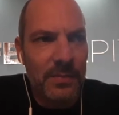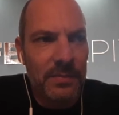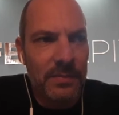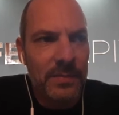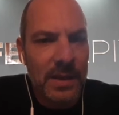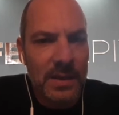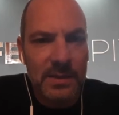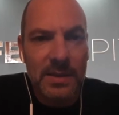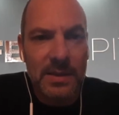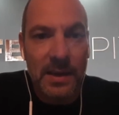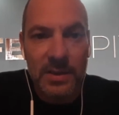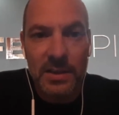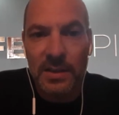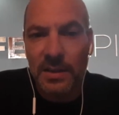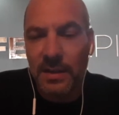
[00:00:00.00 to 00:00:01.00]
is
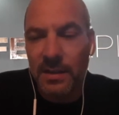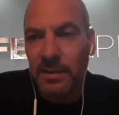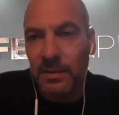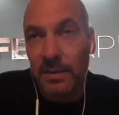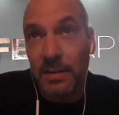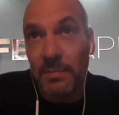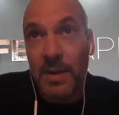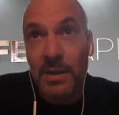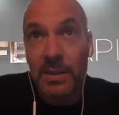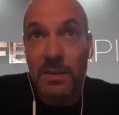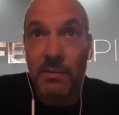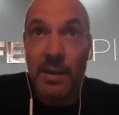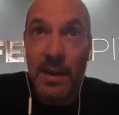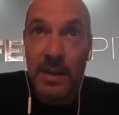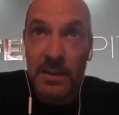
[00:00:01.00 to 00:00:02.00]
actually a much
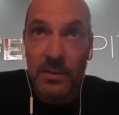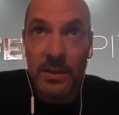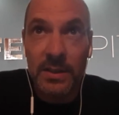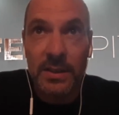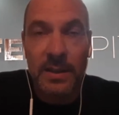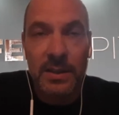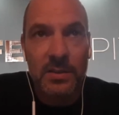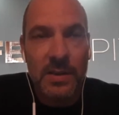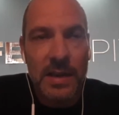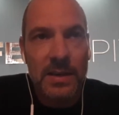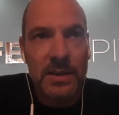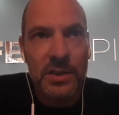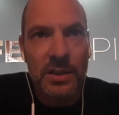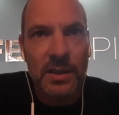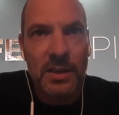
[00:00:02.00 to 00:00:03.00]
less risky
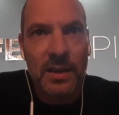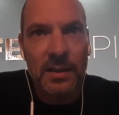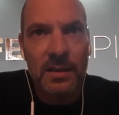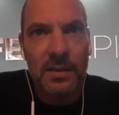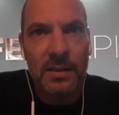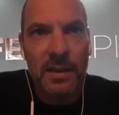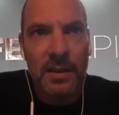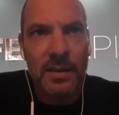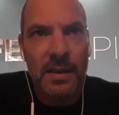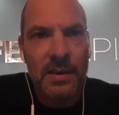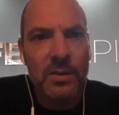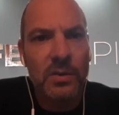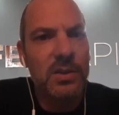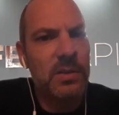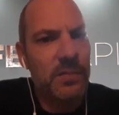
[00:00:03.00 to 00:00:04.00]
strategy. And then you're
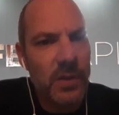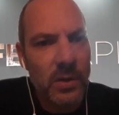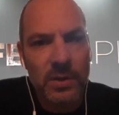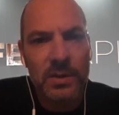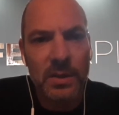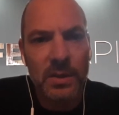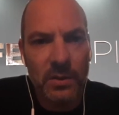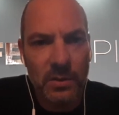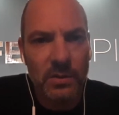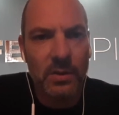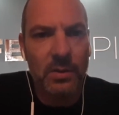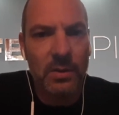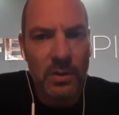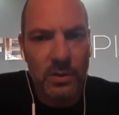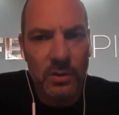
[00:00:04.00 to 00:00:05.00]
just focusing
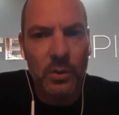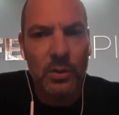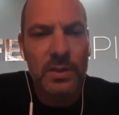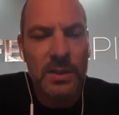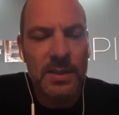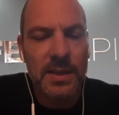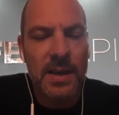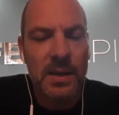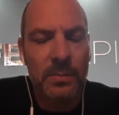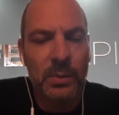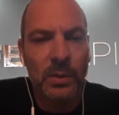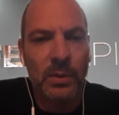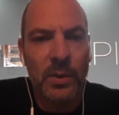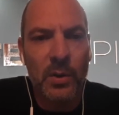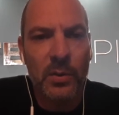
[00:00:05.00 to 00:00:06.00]
on good sustainable
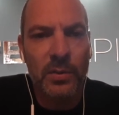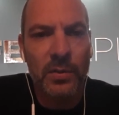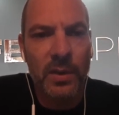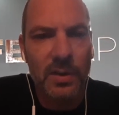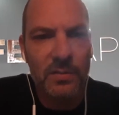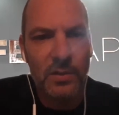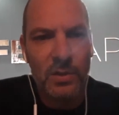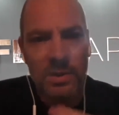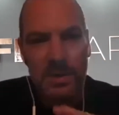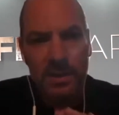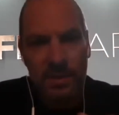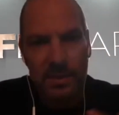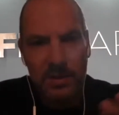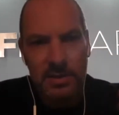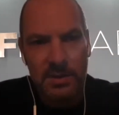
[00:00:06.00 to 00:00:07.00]
growth versus
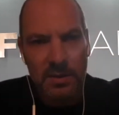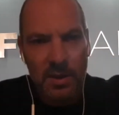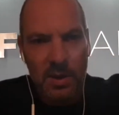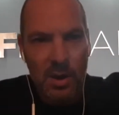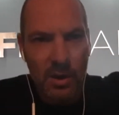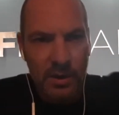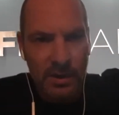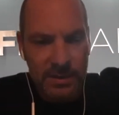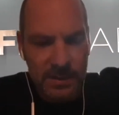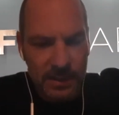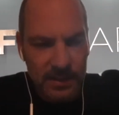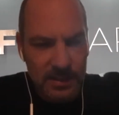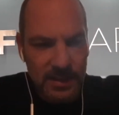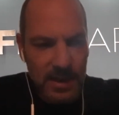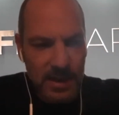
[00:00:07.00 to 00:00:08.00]
this hockey stick
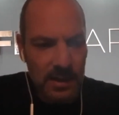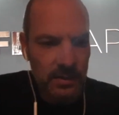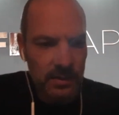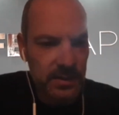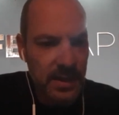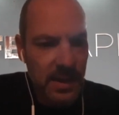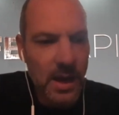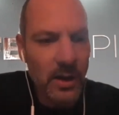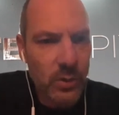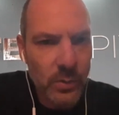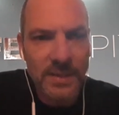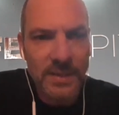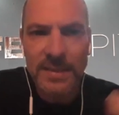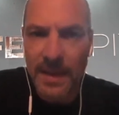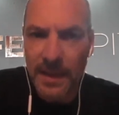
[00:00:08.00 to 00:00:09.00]
scale of, say, how do I
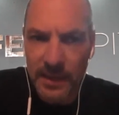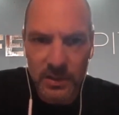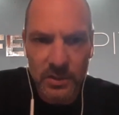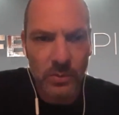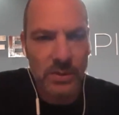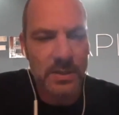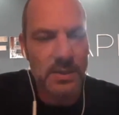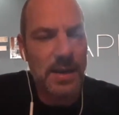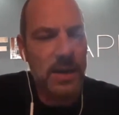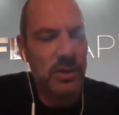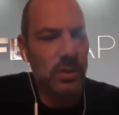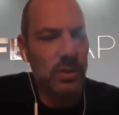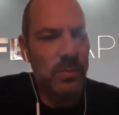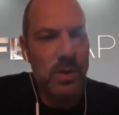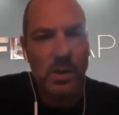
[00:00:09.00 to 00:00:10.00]
take it to international
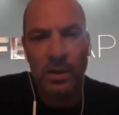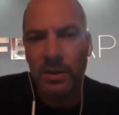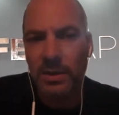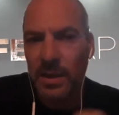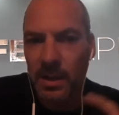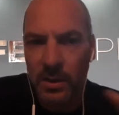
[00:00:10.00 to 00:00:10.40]
markets? How do I